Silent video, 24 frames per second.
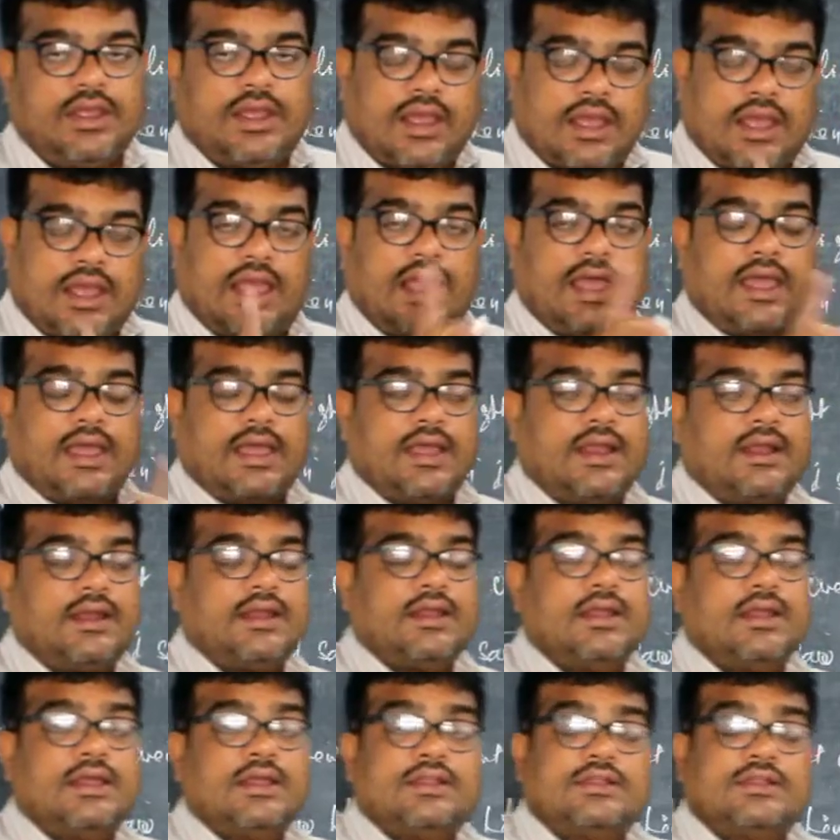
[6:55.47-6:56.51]

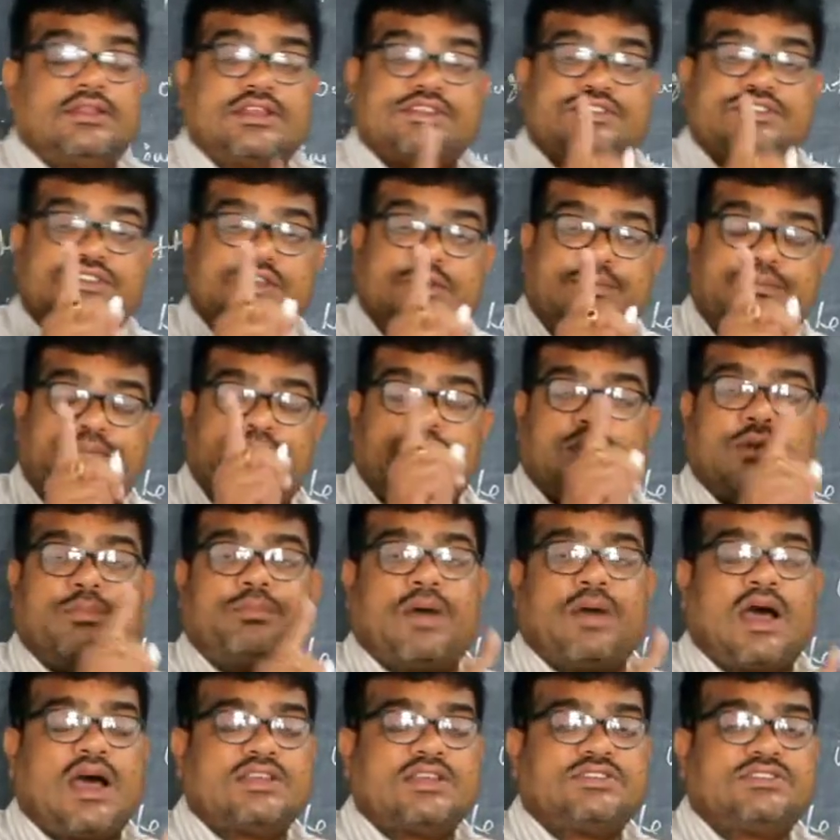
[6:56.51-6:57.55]
and the simple
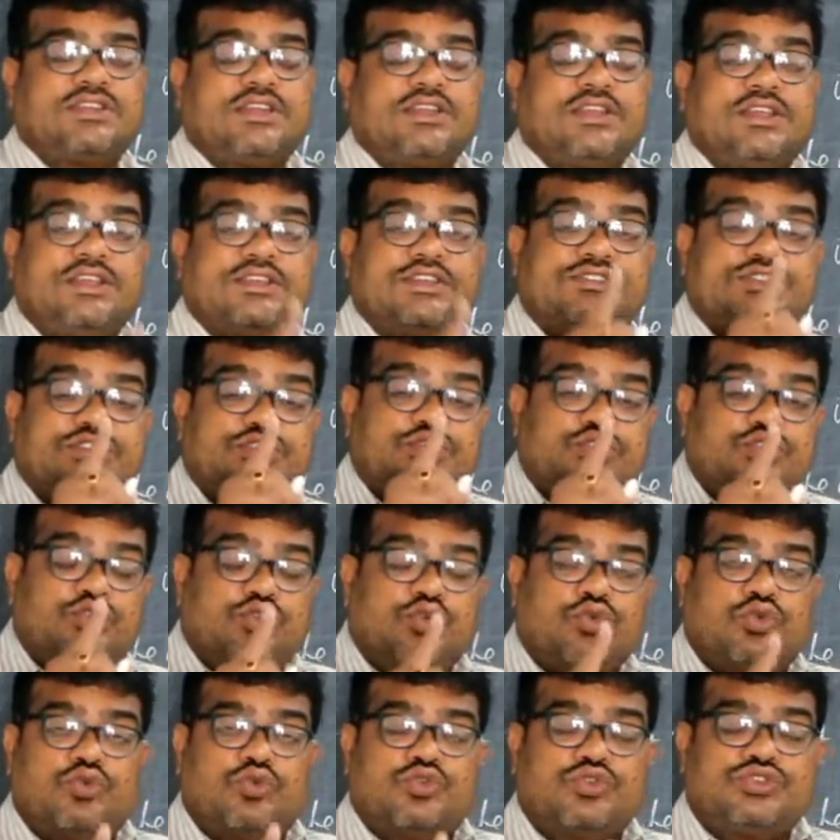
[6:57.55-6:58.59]
past is
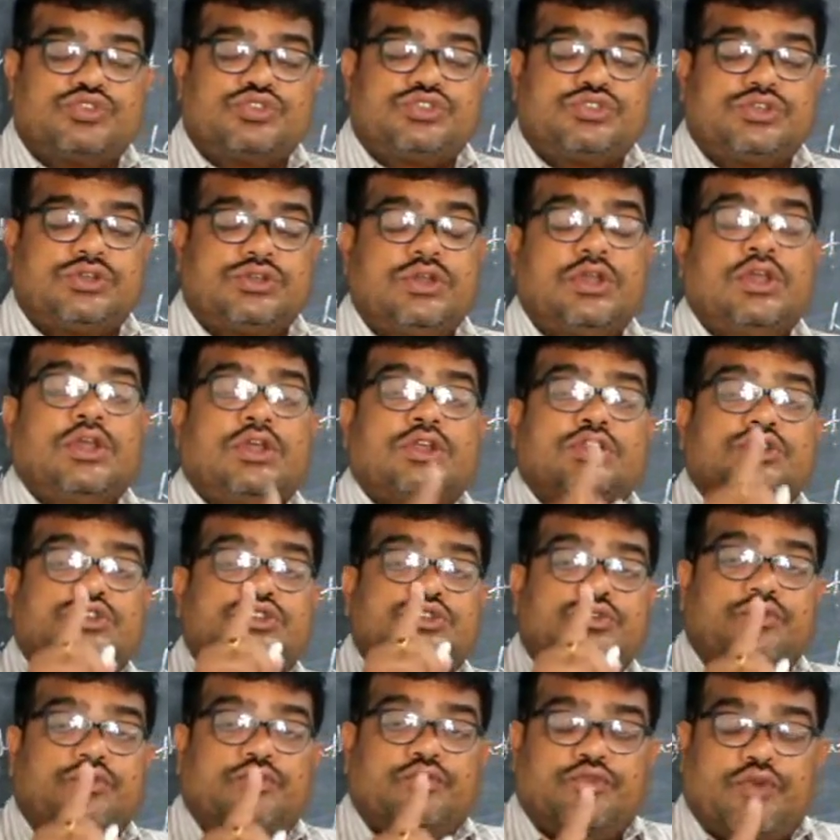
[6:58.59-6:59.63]
used
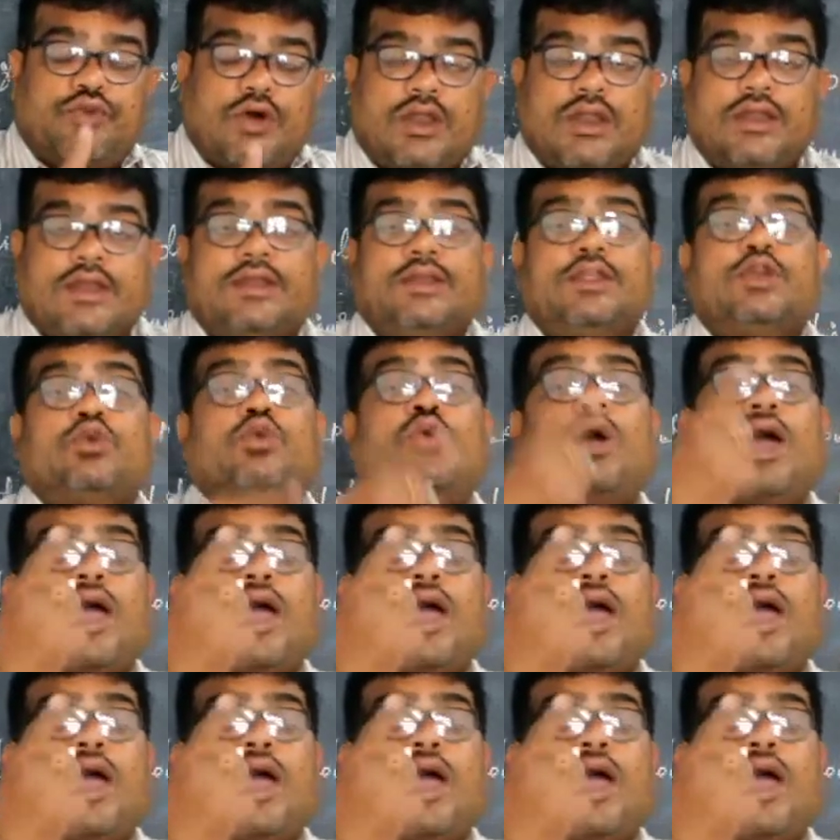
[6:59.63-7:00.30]
for a new